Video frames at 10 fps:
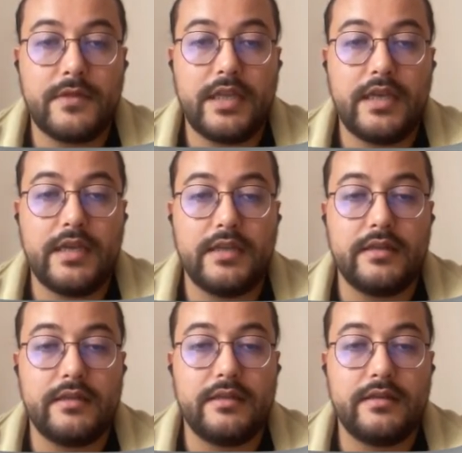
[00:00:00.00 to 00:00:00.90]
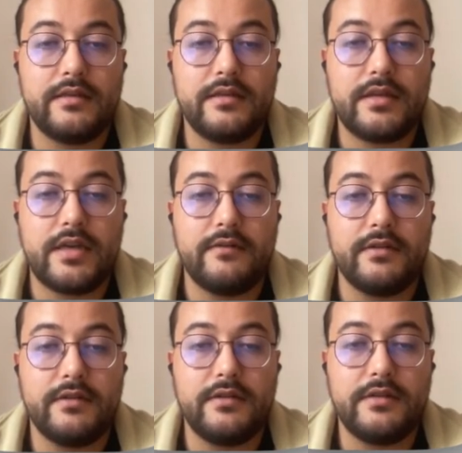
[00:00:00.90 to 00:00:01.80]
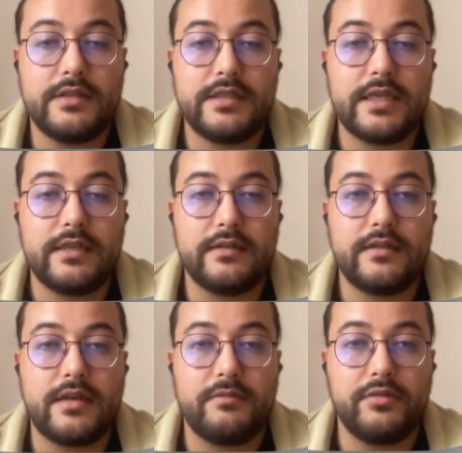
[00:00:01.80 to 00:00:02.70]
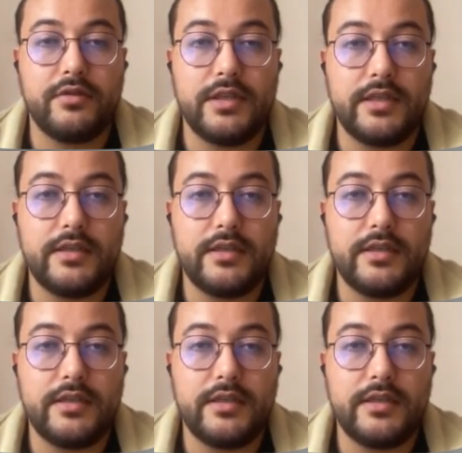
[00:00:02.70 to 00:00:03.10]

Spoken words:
and I will start uploading.